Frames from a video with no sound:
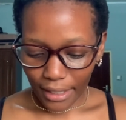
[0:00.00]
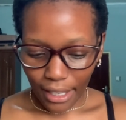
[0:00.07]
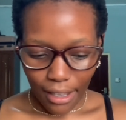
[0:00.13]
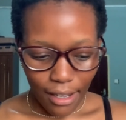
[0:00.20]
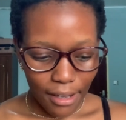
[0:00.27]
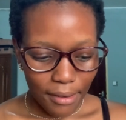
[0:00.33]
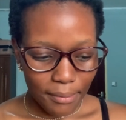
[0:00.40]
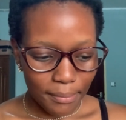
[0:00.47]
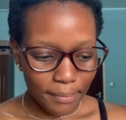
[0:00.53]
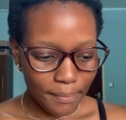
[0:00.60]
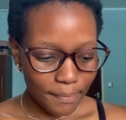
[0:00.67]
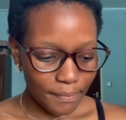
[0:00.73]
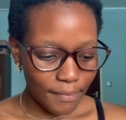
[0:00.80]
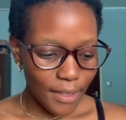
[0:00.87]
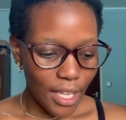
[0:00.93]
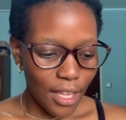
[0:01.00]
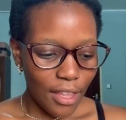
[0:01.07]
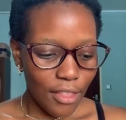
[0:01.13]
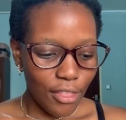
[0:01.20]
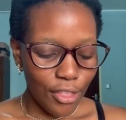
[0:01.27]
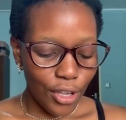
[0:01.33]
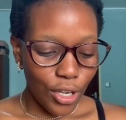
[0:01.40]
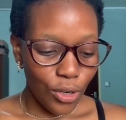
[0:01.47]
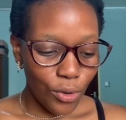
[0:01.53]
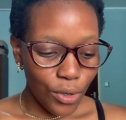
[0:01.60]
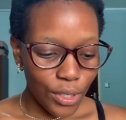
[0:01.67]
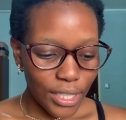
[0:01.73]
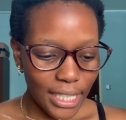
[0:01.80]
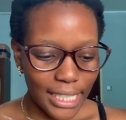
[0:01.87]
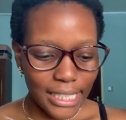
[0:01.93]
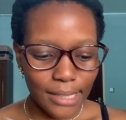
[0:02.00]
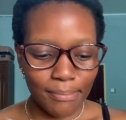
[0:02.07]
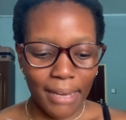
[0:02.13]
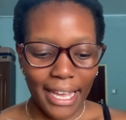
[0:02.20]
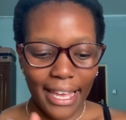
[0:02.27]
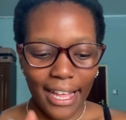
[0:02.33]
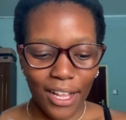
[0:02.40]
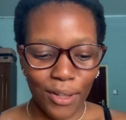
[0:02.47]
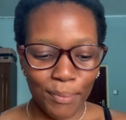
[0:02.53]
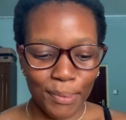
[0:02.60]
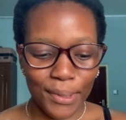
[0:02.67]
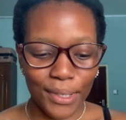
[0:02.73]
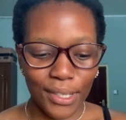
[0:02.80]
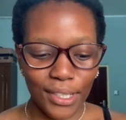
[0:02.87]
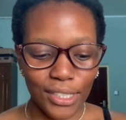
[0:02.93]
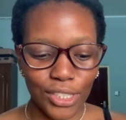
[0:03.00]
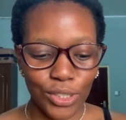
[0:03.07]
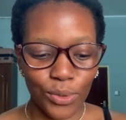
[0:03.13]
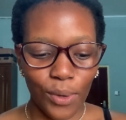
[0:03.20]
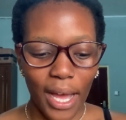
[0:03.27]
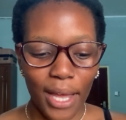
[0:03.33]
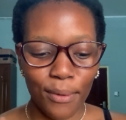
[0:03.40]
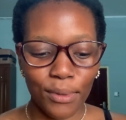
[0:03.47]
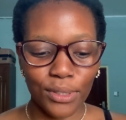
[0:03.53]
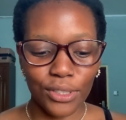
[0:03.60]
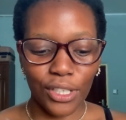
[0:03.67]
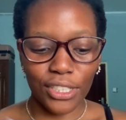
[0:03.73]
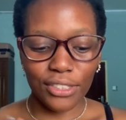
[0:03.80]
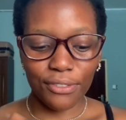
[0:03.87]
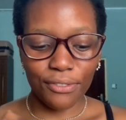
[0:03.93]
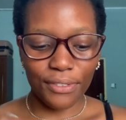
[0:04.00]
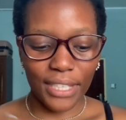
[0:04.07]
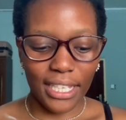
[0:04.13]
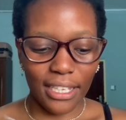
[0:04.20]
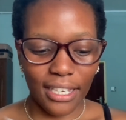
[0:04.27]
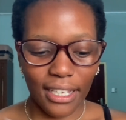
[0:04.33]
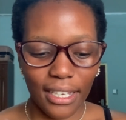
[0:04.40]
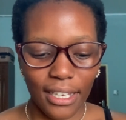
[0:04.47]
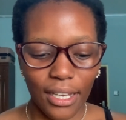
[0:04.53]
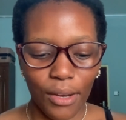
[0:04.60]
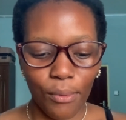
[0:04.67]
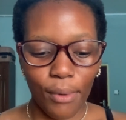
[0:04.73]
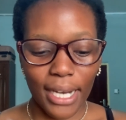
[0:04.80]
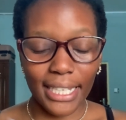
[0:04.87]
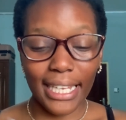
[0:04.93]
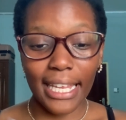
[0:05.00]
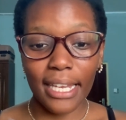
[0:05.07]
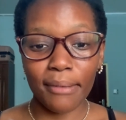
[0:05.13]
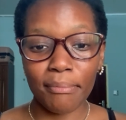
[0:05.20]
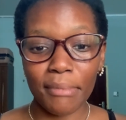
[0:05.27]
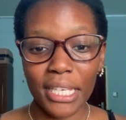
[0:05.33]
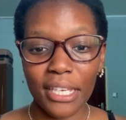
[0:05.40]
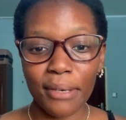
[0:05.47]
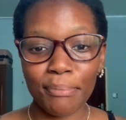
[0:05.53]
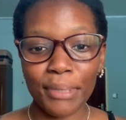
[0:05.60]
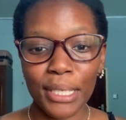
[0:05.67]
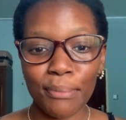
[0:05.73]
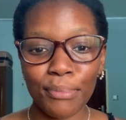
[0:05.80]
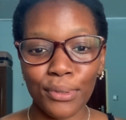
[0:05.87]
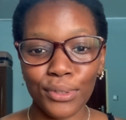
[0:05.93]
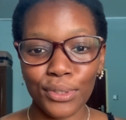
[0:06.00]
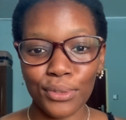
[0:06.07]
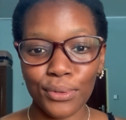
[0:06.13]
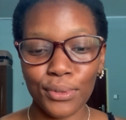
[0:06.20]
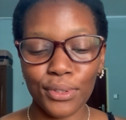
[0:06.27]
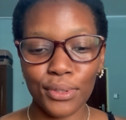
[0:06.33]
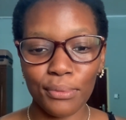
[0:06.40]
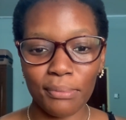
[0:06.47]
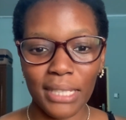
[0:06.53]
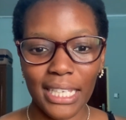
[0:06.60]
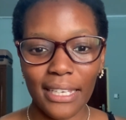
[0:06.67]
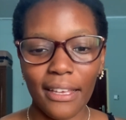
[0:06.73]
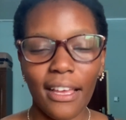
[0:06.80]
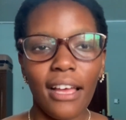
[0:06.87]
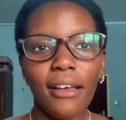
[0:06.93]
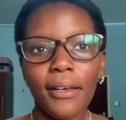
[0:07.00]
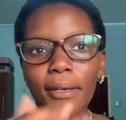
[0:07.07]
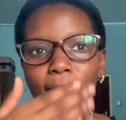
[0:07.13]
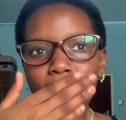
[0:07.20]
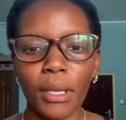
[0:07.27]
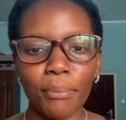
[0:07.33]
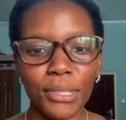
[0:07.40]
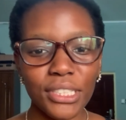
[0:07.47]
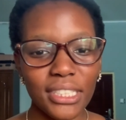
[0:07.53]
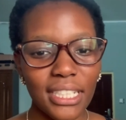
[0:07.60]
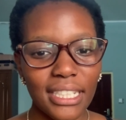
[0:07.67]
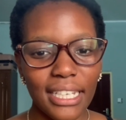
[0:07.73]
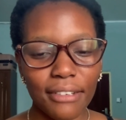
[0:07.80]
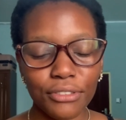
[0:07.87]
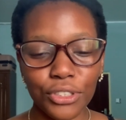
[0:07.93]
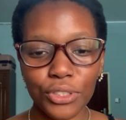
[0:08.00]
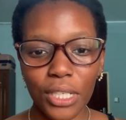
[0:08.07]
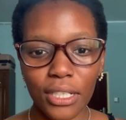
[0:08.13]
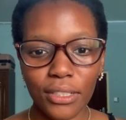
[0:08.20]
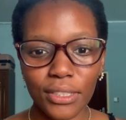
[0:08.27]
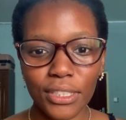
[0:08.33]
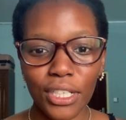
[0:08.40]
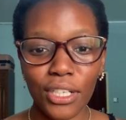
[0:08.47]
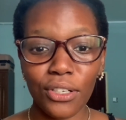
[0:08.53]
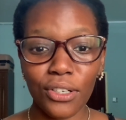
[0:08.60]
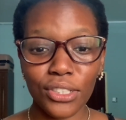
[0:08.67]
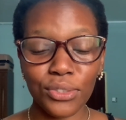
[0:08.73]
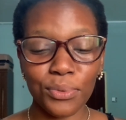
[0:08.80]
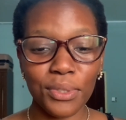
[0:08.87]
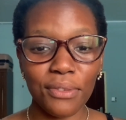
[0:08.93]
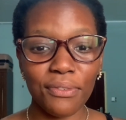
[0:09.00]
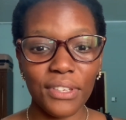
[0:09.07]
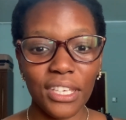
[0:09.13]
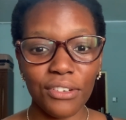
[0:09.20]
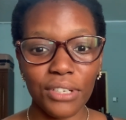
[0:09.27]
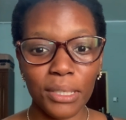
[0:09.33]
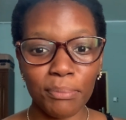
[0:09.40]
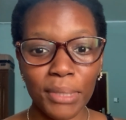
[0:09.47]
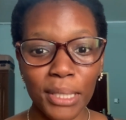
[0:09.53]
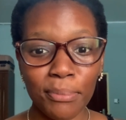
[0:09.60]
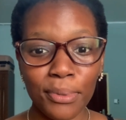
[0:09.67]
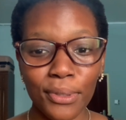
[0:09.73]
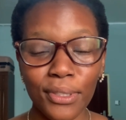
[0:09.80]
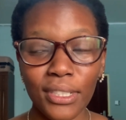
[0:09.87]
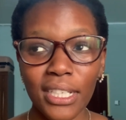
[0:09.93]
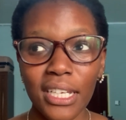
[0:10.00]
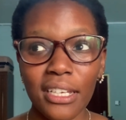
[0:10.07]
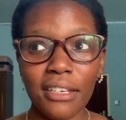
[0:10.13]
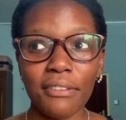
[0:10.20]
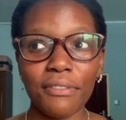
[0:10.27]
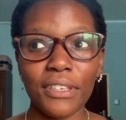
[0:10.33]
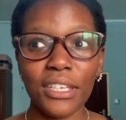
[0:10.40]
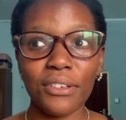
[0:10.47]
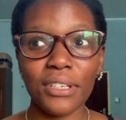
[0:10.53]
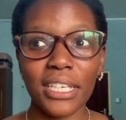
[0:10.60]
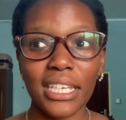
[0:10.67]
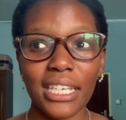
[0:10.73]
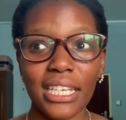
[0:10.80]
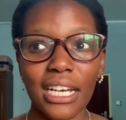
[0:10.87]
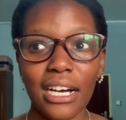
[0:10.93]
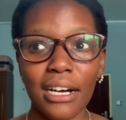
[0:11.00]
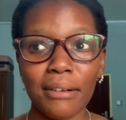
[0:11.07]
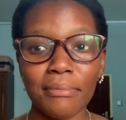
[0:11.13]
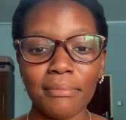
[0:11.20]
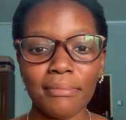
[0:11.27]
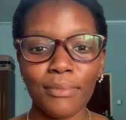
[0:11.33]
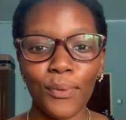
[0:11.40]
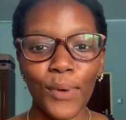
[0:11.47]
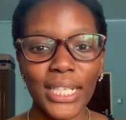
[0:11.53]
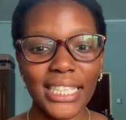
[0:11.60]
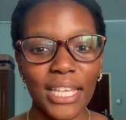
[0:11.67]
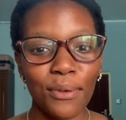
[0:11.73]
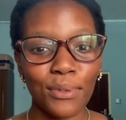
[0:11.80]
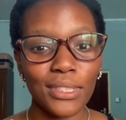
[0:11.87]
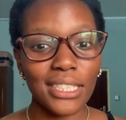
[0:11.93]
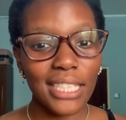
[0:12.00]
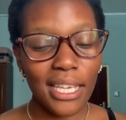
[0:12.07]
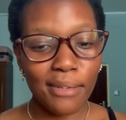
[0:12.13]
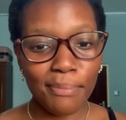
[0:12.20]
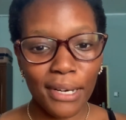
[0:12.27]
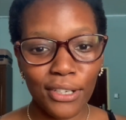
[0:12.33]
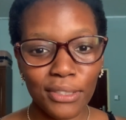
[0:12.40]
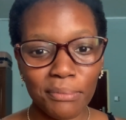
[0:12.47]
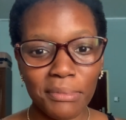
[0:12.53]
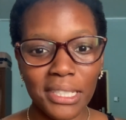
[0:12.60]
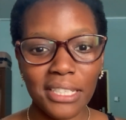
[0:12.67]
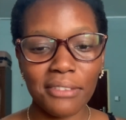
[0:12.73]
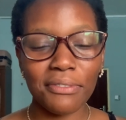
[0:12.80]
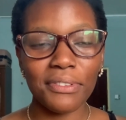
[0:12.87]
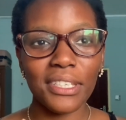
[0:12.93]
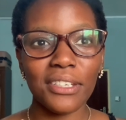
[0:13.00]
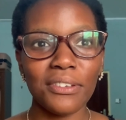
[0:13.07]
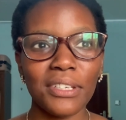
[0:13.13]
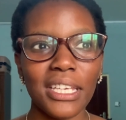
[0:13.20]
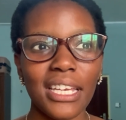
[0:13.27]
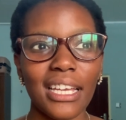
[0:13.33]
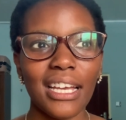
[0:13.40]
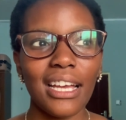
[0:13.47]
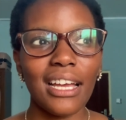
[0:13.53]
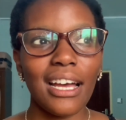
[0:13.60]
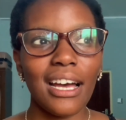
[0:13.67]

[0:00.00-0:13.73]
the Lord is my helper, so I will not fear. What can mere people do to me? Personally, I've struggled a lot with fearing people, fearing what they will say about me, fearing,